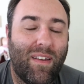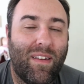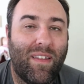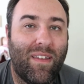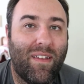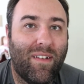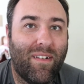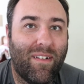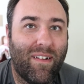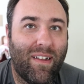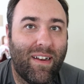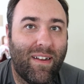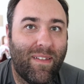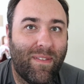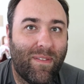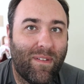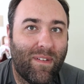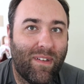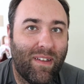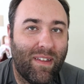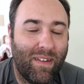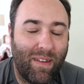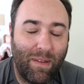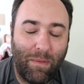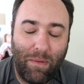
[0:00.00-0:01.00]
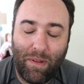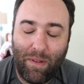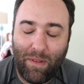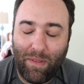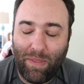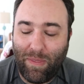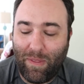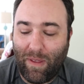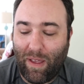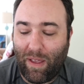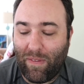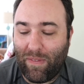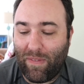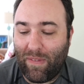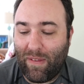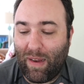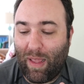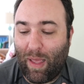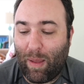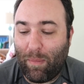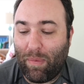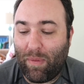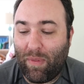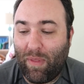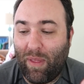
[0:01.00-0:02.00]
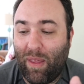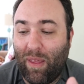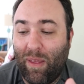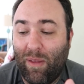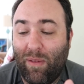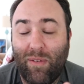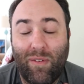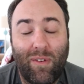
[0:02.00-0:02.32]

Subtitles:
do you agree, disagree, tell me your thoughts down below.